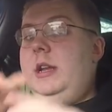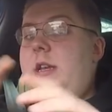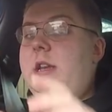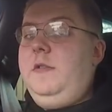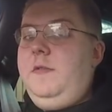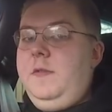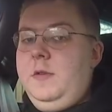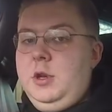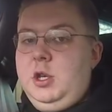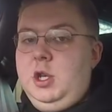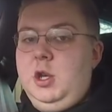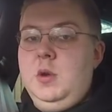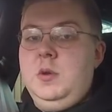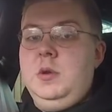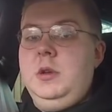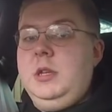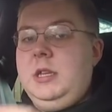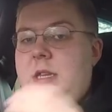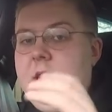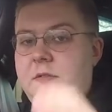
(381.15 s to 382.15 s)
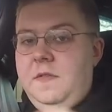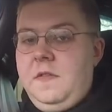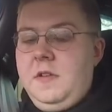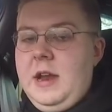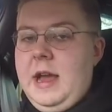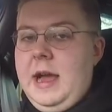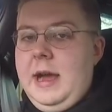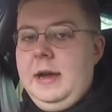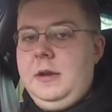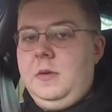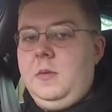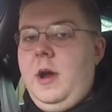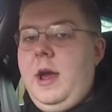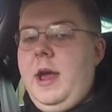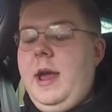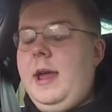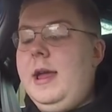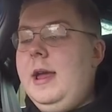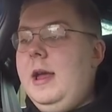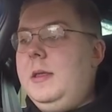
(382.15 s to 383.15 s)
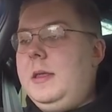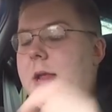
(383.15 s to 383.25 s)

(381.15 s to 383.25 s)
different tuners, different hardware,